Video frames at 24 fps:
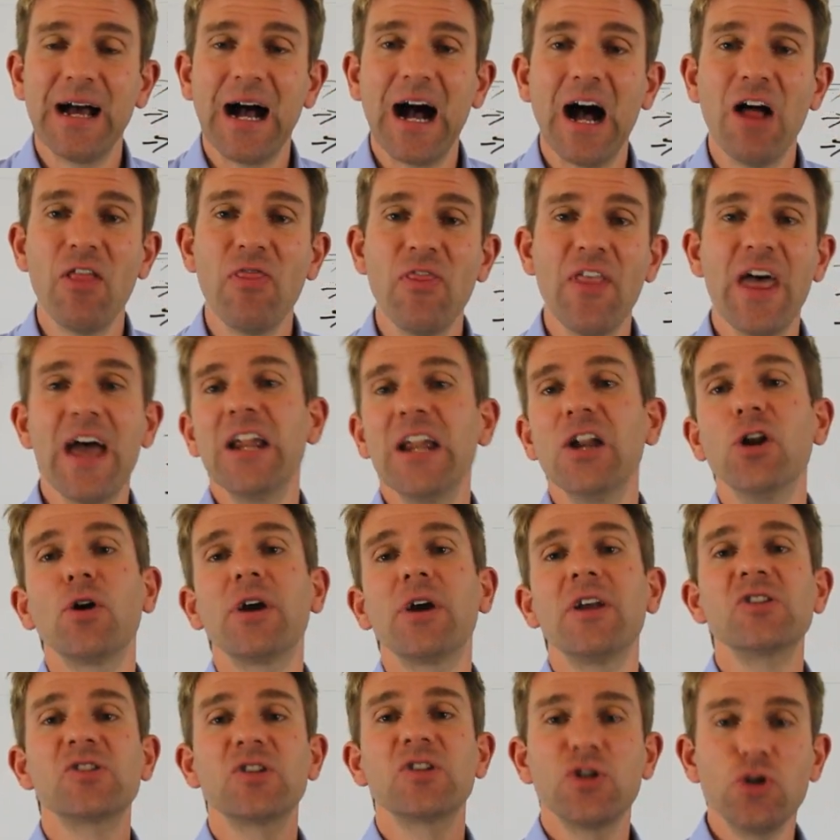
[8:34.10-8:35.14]
and then
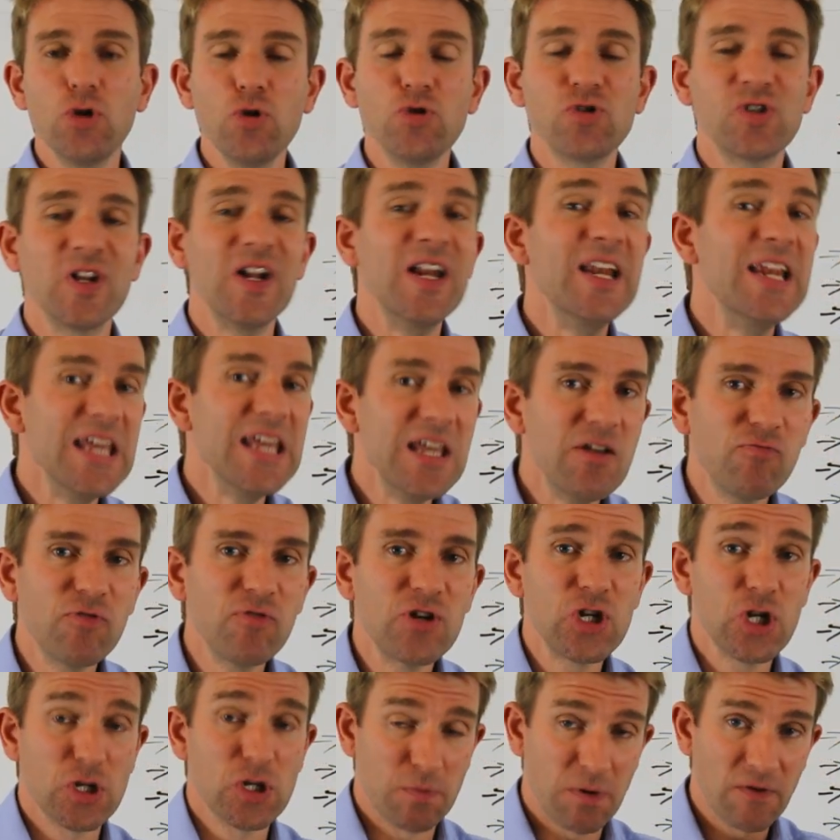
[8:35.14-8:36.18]
looking to use the
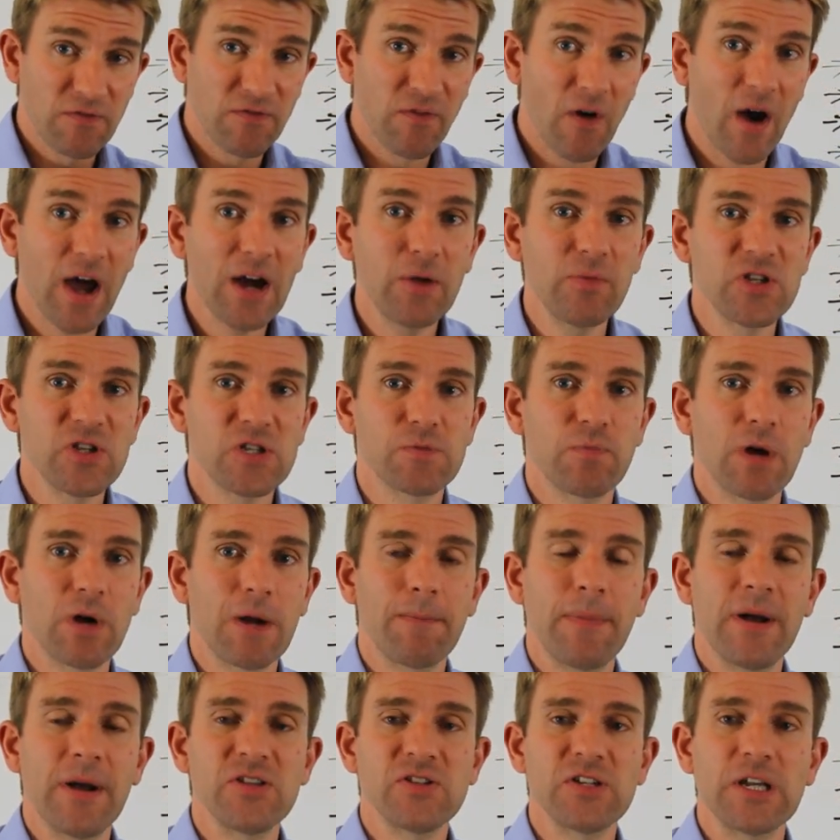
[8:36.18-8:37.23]
leverage that's provided with
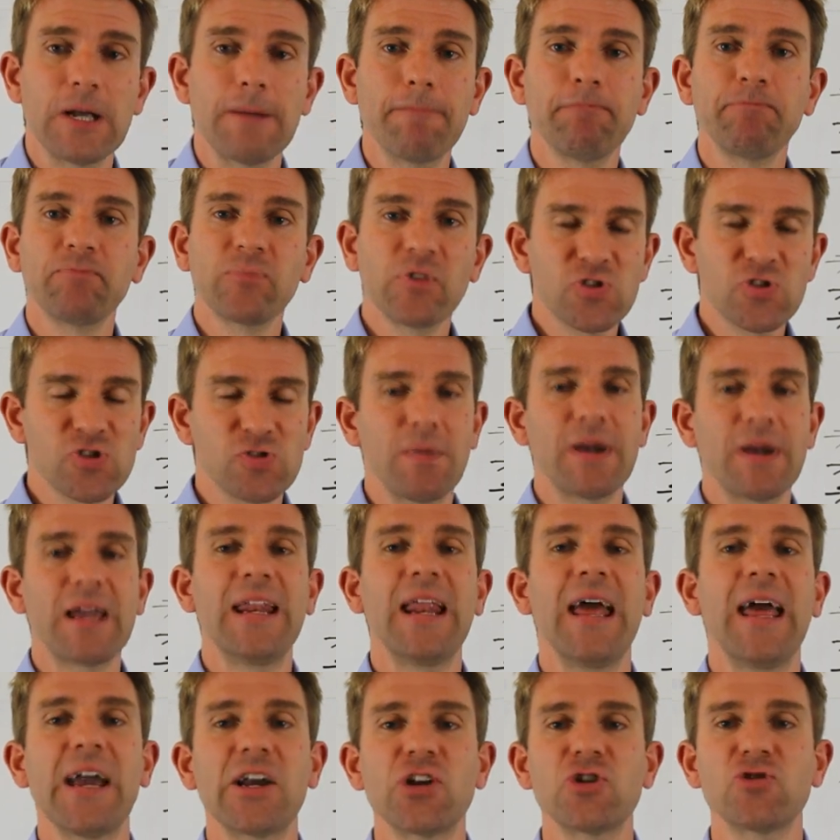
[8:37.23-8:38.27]
spread betting to make
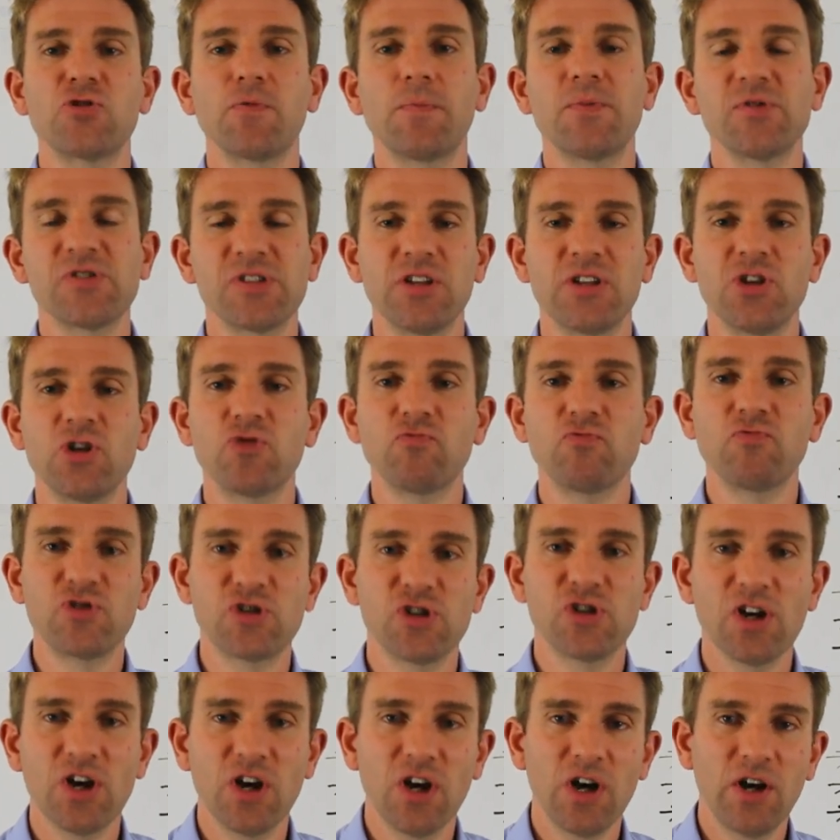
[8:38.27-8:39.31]
an extra percentage
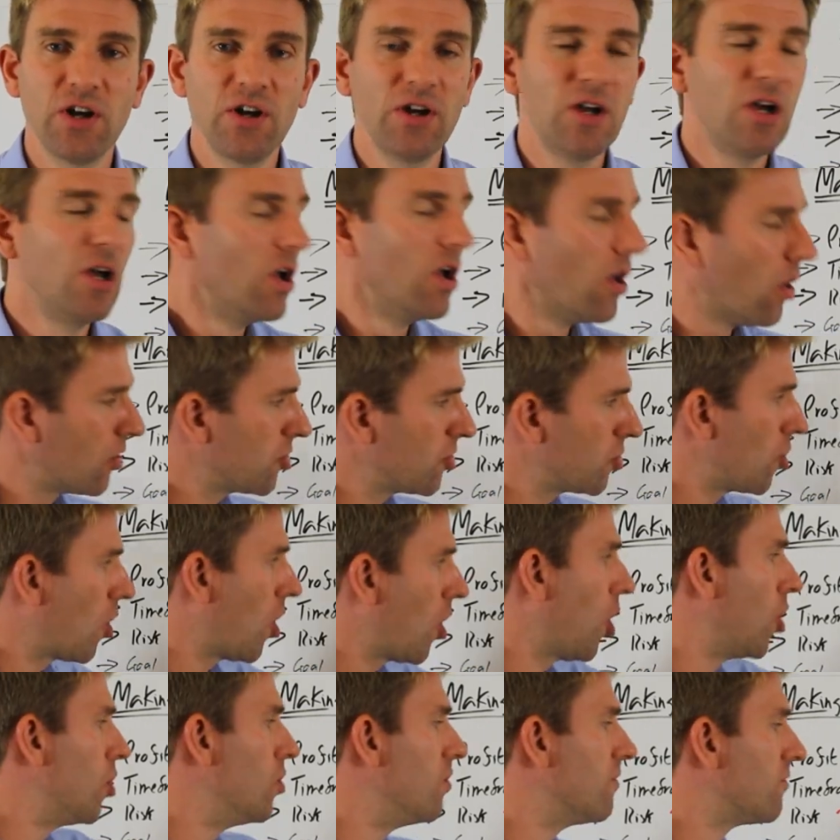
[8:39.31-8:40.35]
return on
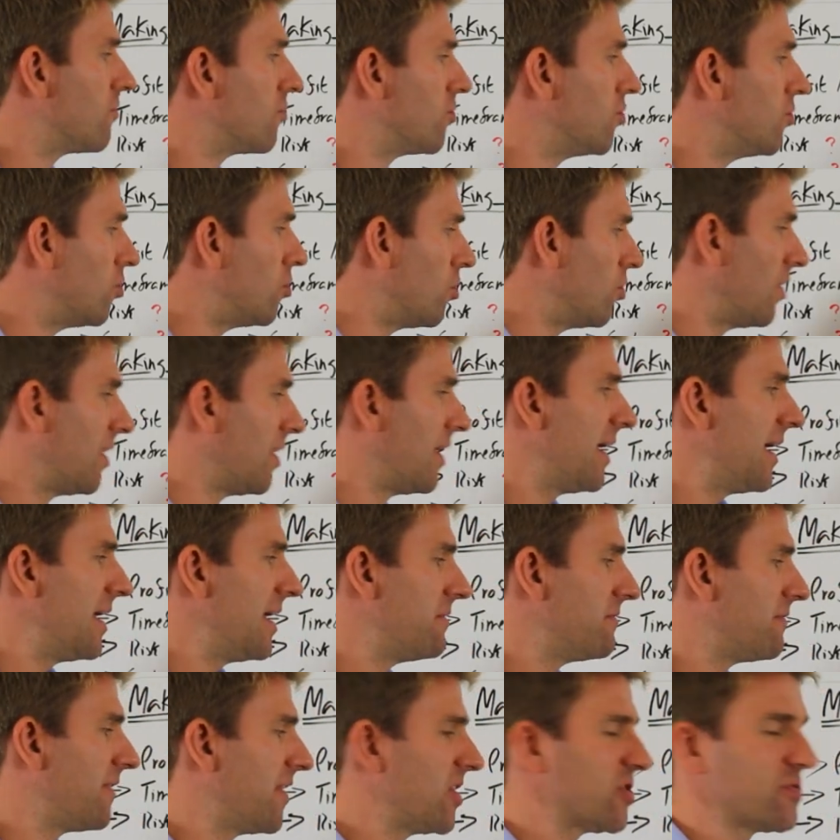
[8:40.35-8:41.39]
your overall
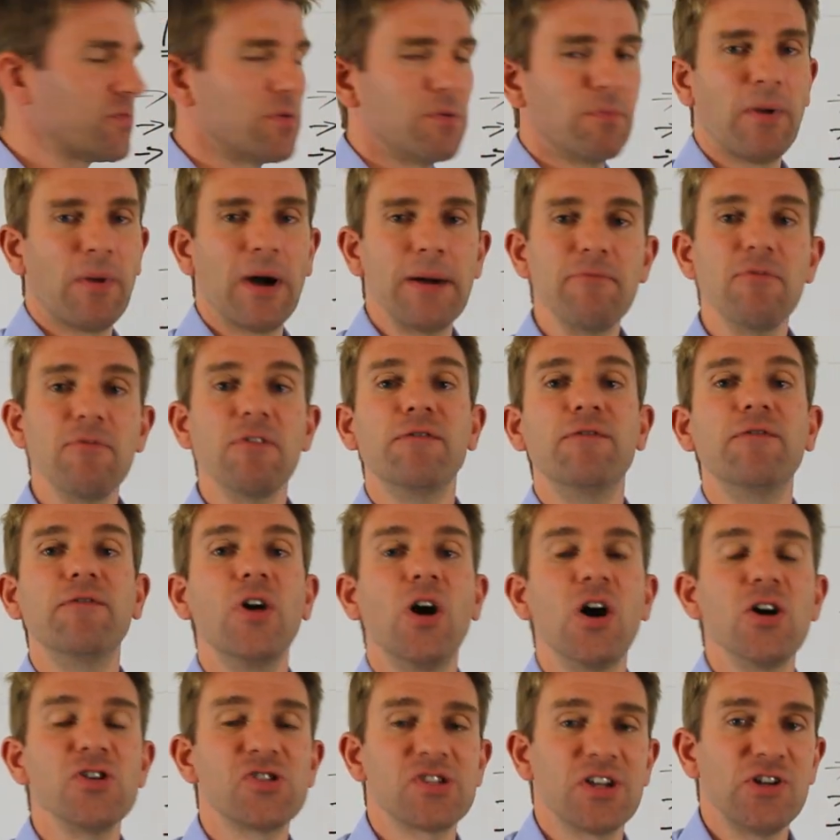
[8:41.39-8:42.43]
investment by
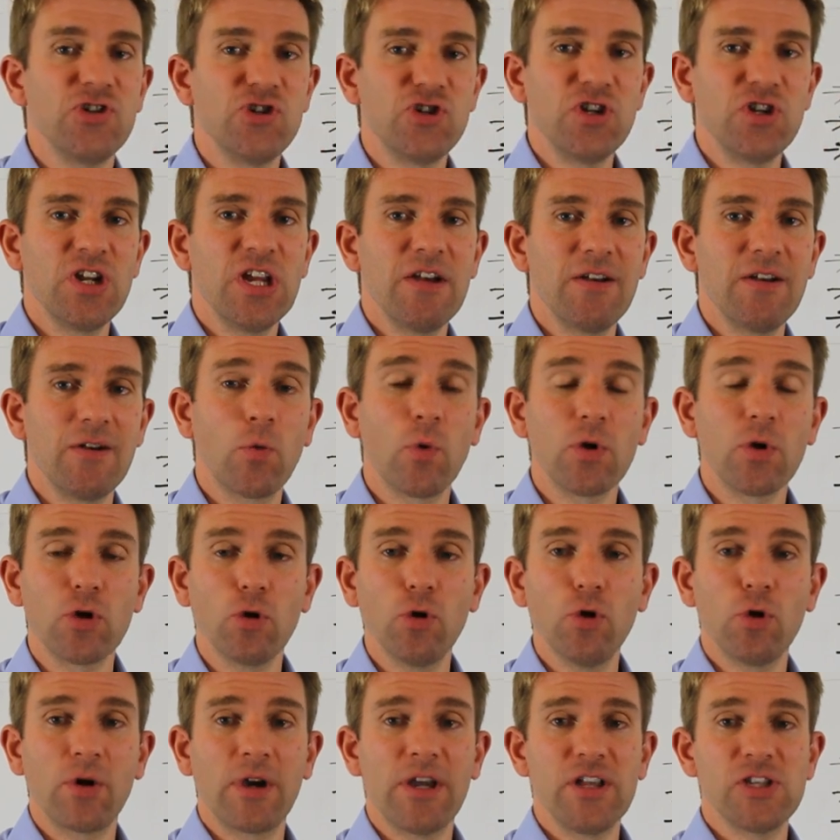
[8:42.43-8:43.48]
reverse engineering what
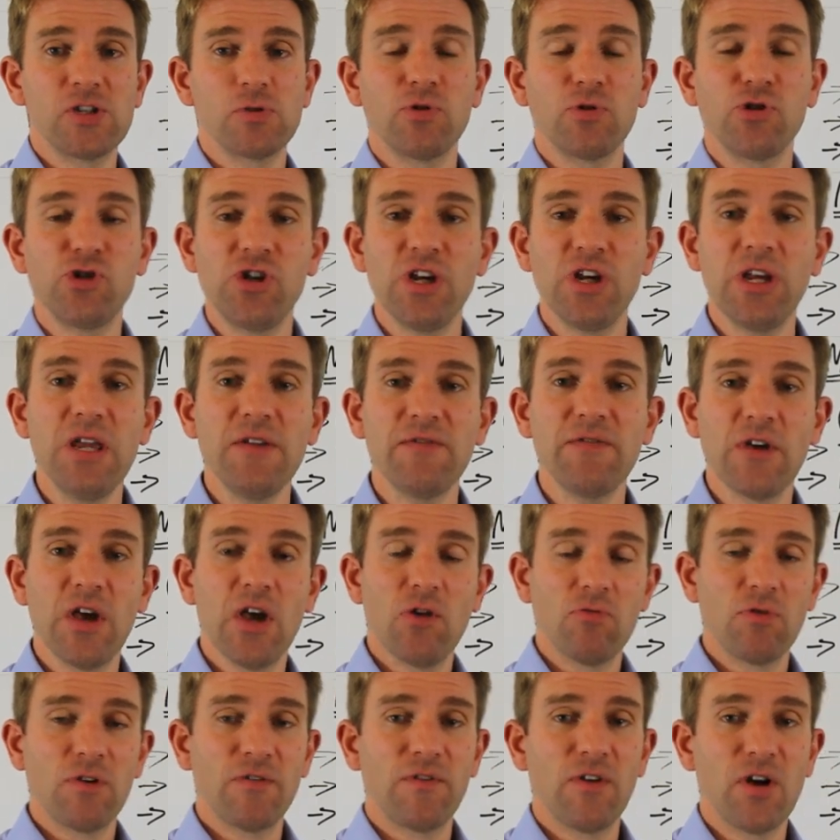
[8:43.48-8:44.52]
you're looking to
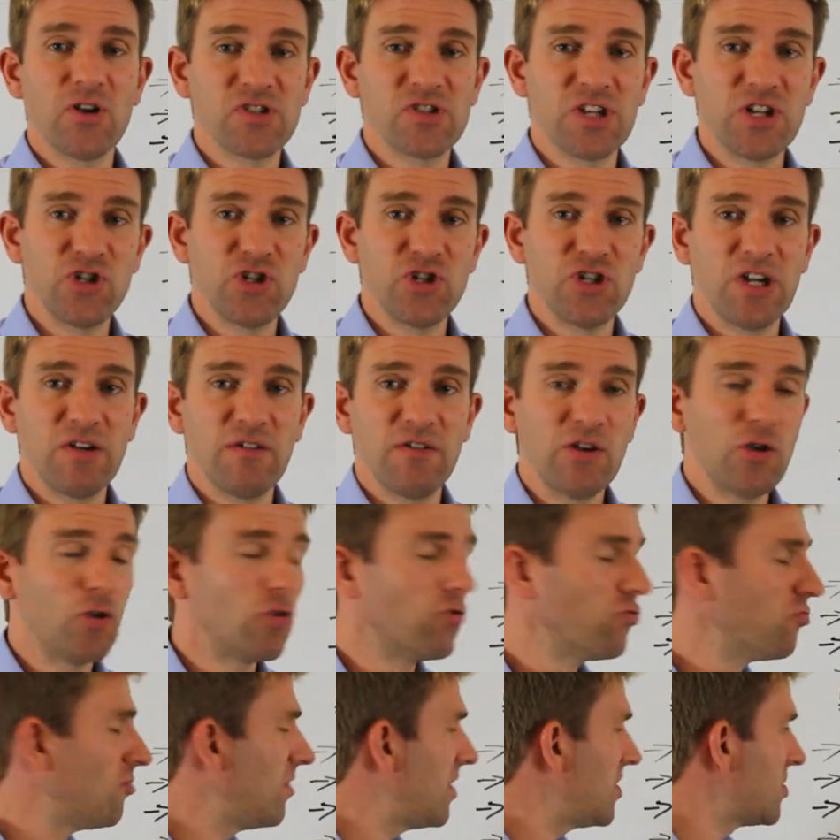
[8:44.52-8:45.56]
achieve, reverse engineering
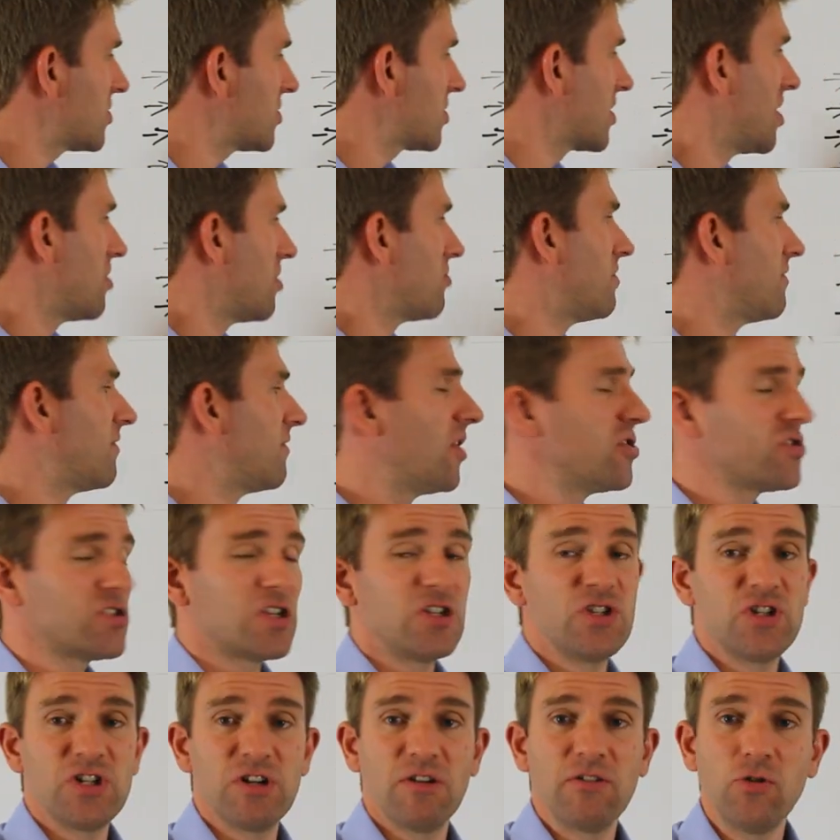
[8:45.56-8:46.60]
your risk, reverse
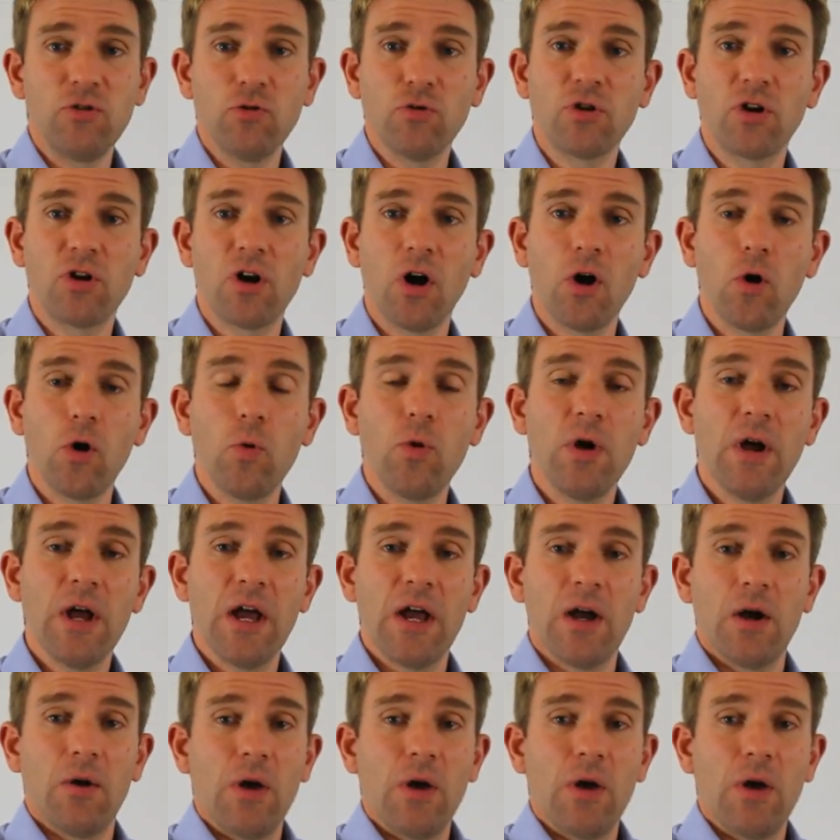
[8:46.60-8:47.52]
engineering your goal,